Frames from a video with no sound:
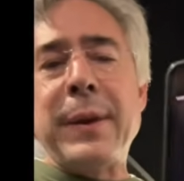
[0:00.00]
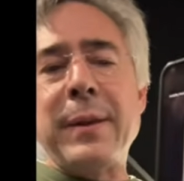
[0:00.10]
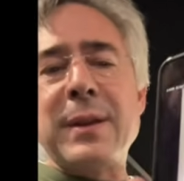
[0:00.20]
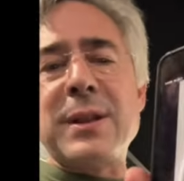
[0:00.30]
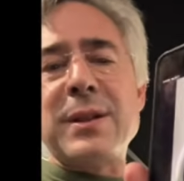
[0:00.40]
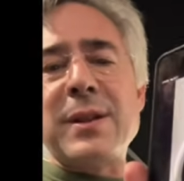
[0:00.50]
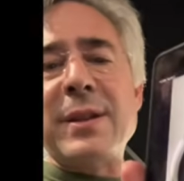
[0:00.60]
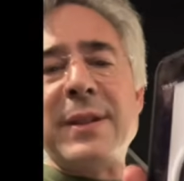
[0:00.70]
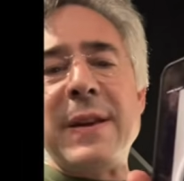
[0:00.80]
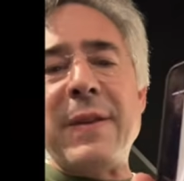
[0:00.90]
This is the
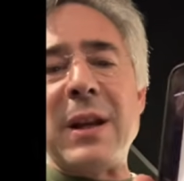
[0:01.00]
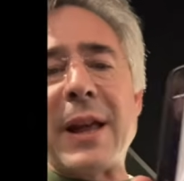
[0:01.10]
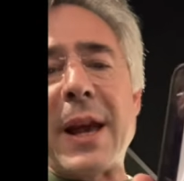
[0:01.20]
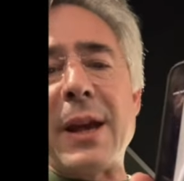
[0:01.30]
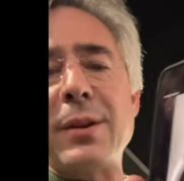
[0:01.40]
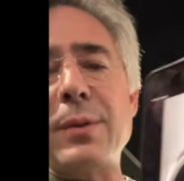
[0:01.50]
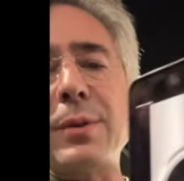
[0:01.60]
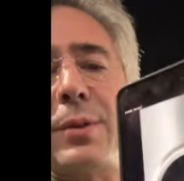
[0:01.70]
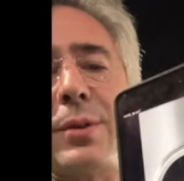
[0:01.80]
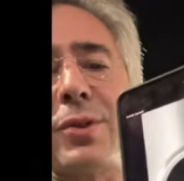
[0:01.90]
Devialet
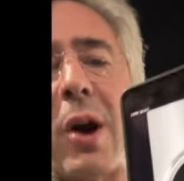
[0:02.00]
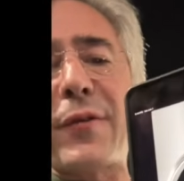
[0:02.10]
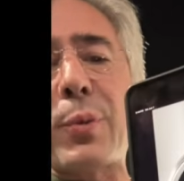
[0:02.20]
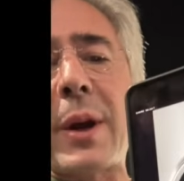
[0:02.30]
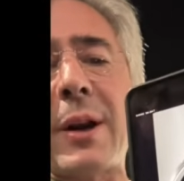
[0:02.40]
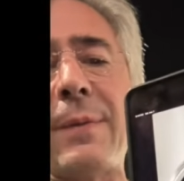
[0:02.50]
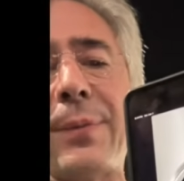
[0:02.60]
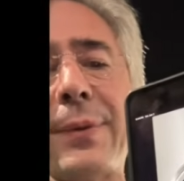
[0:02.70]
software.